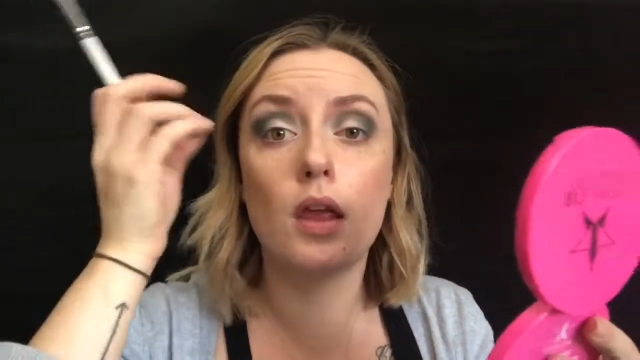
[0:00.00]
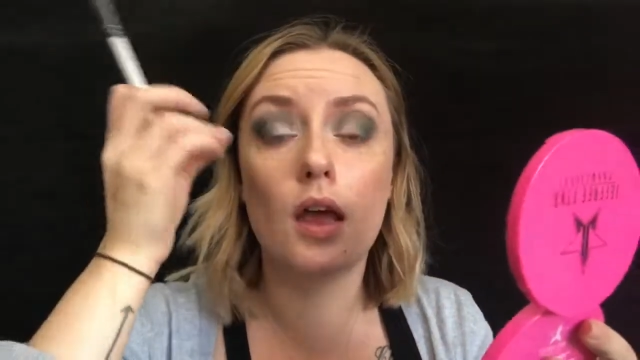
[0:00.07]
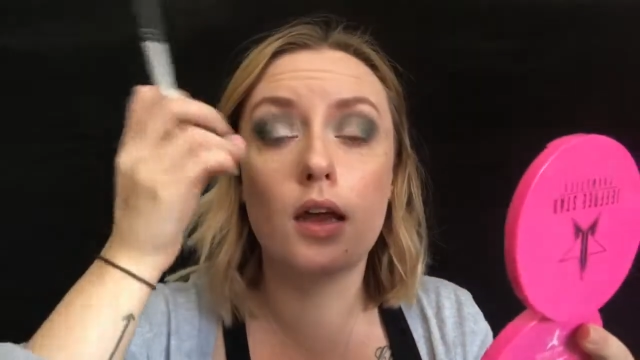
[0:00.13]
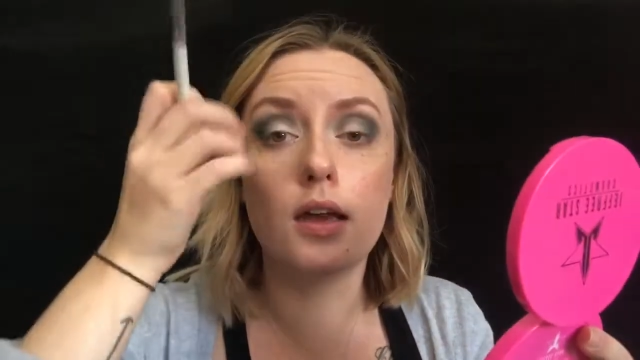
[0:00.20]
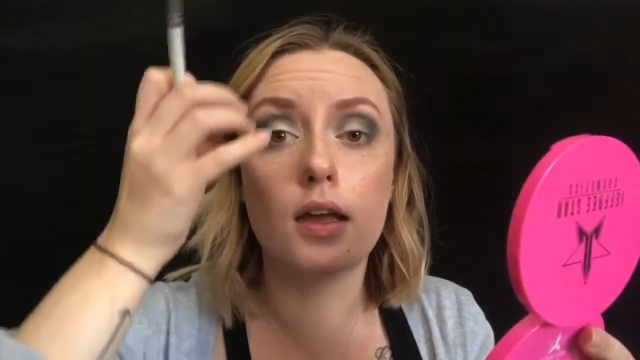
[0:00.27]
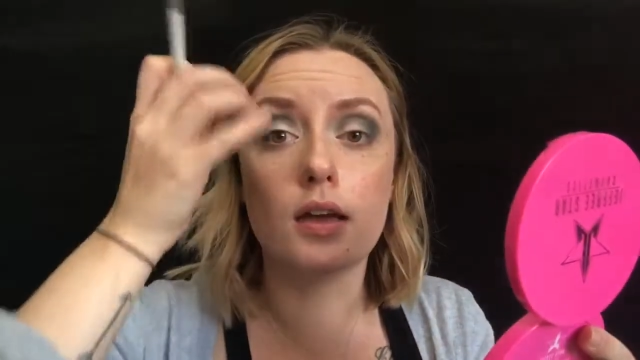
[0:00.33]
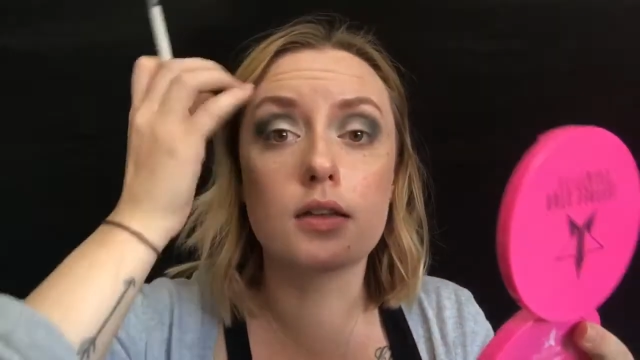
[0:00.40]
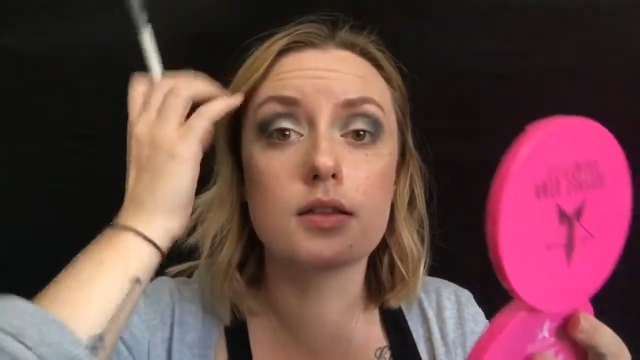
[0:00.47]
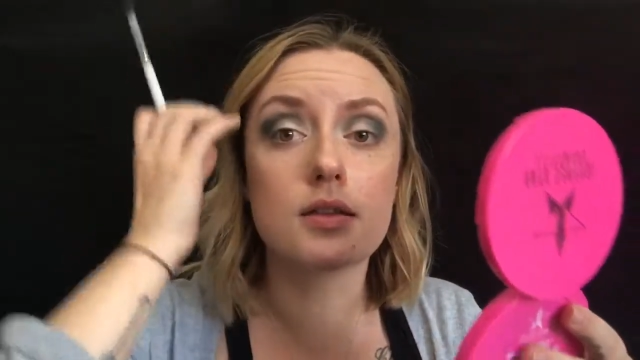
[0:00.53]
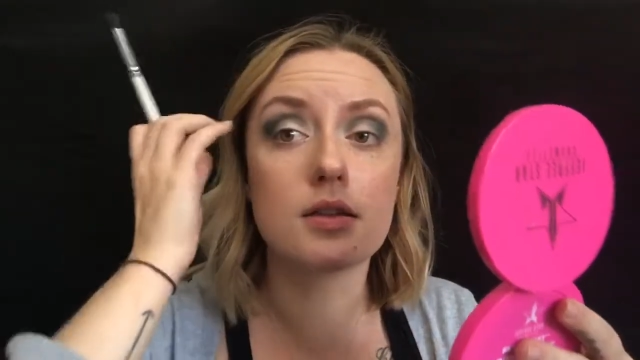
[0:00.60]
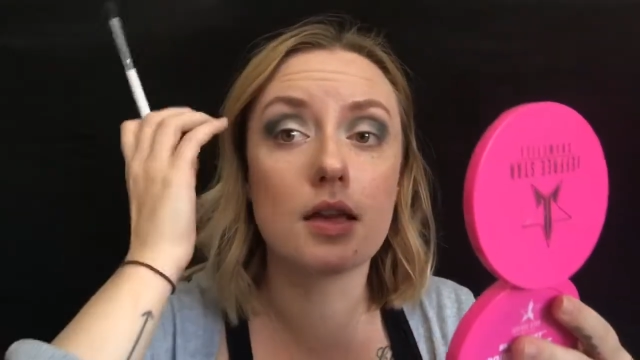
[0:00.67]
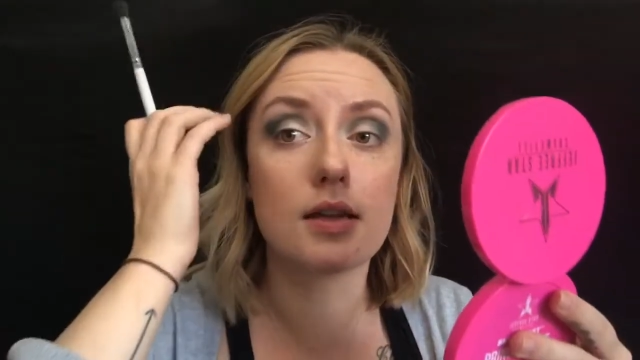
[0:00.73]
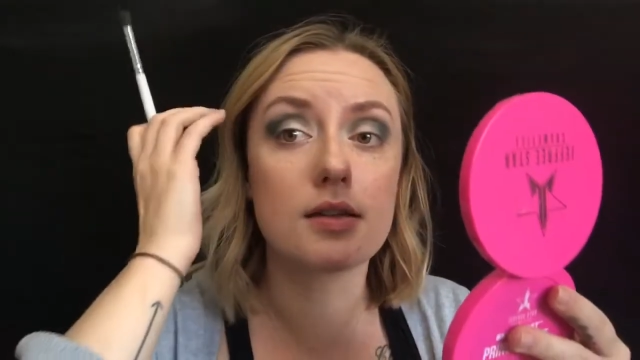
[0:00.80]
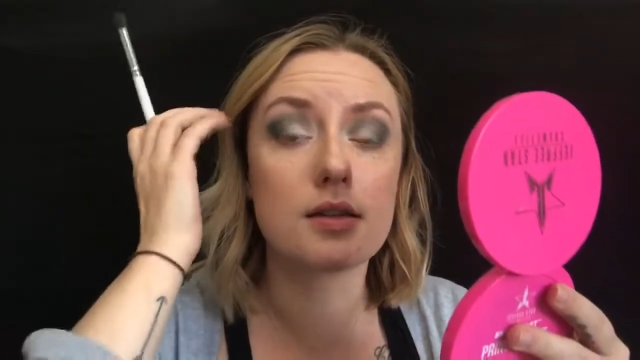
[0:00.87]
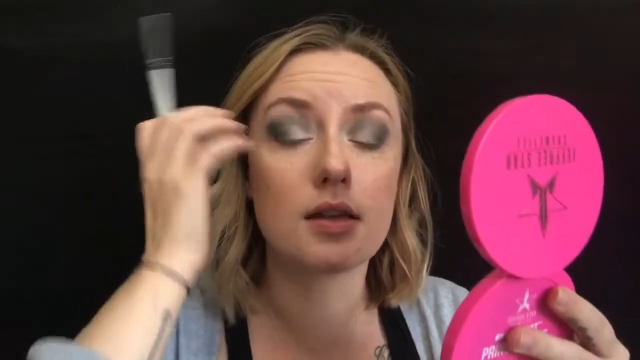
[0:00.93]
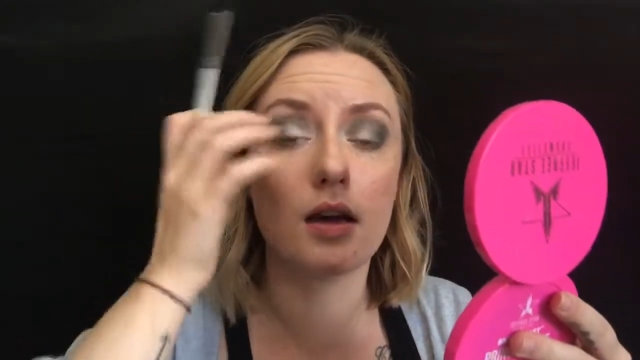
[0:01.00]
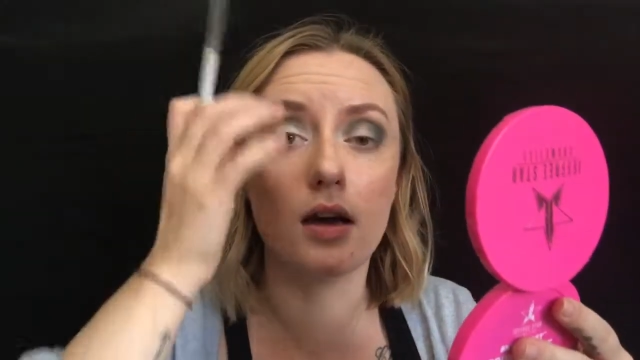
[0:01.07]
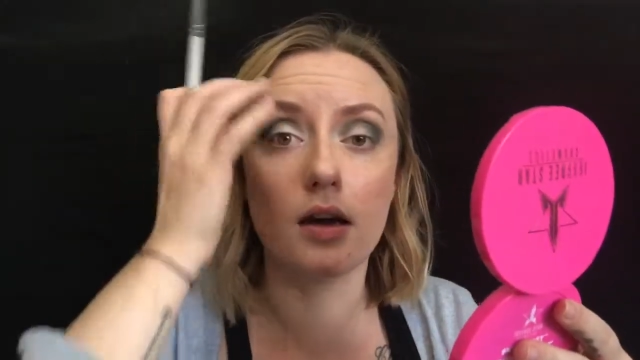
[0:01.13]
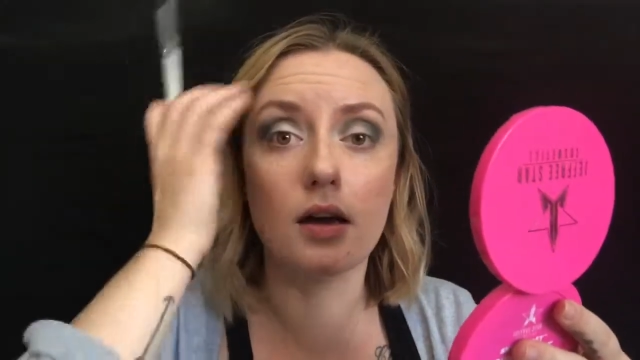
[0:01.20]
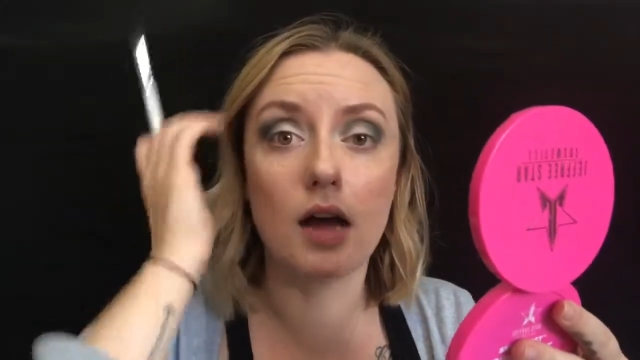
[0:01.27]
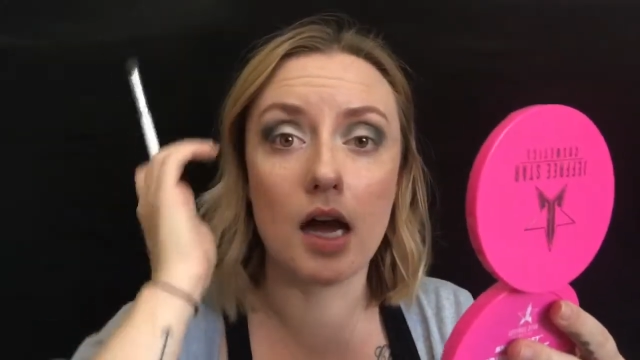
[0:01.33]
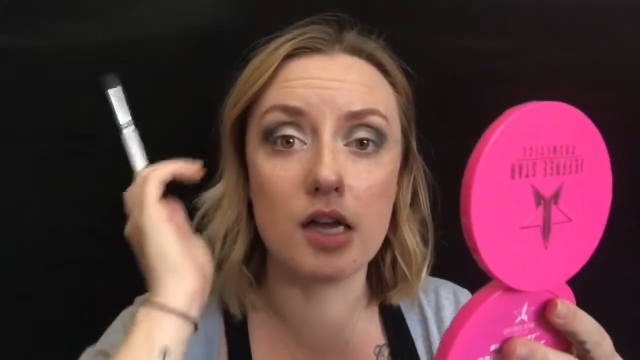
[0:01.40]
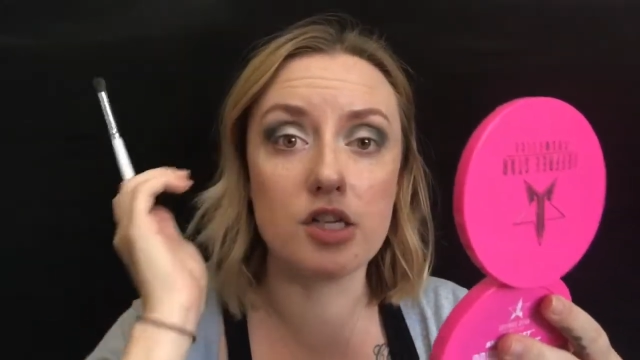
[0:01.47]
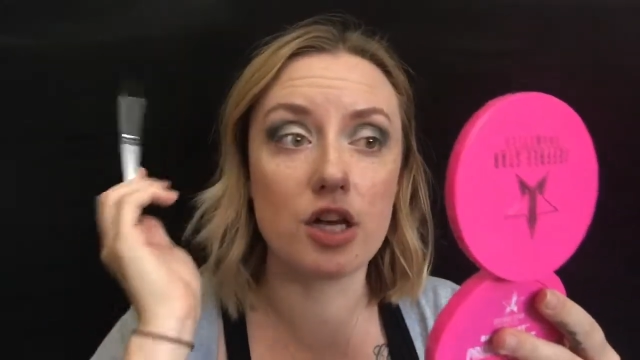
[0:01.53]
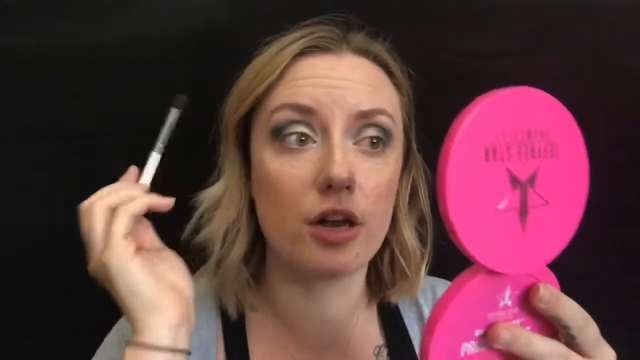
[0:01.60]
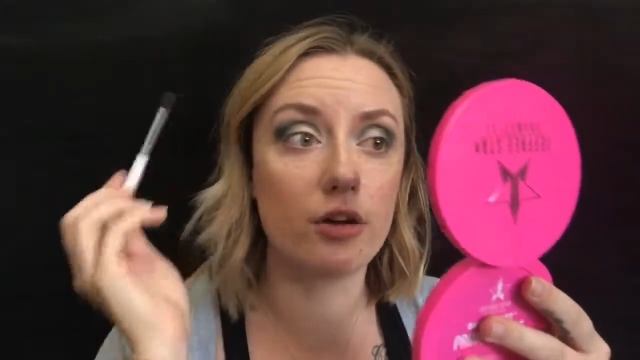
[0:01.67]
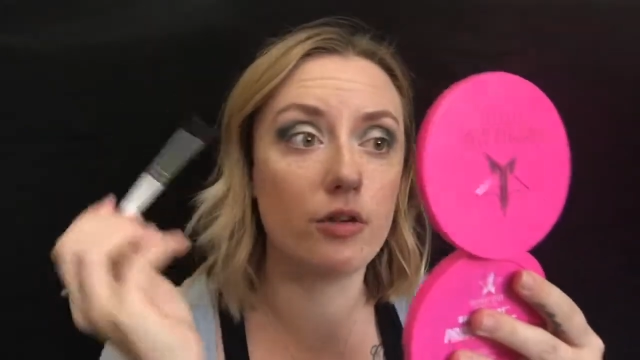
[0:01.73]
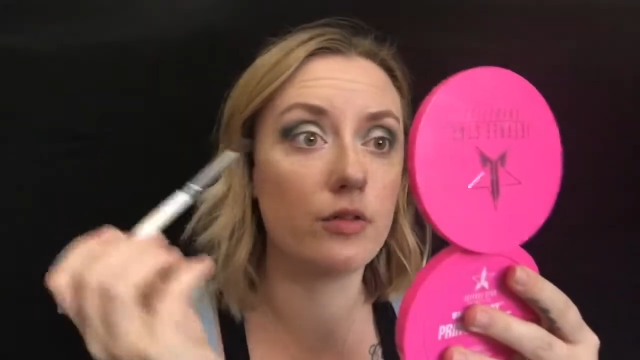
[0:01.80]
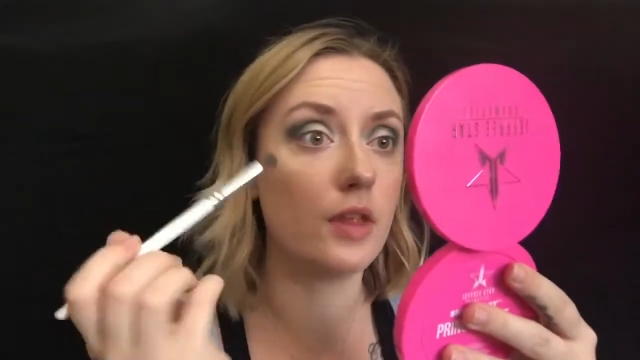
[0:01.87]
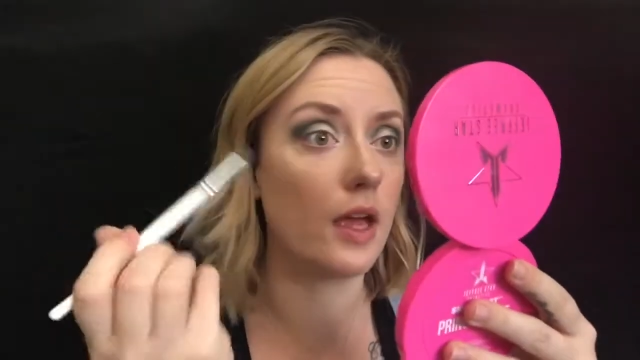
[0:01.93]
any excess eyeshadow